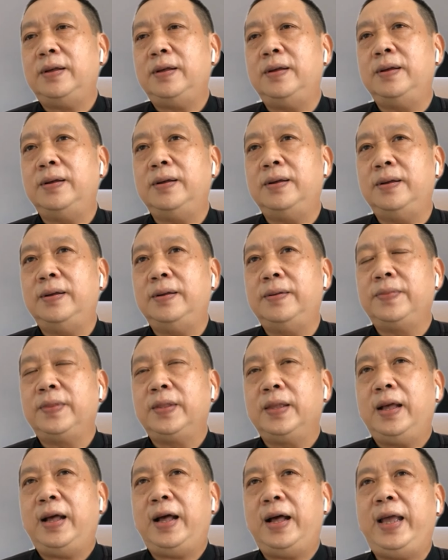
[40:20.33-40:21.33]
Uh,
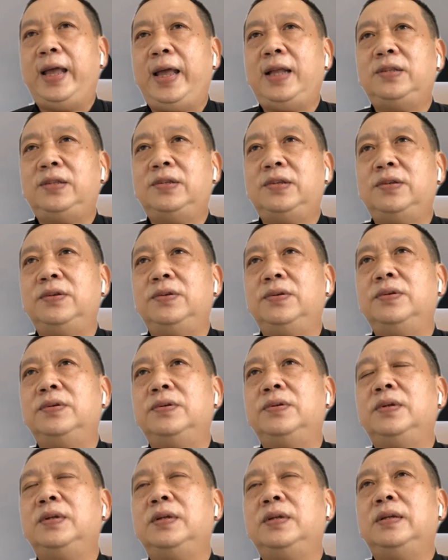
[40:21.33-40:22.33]
I had to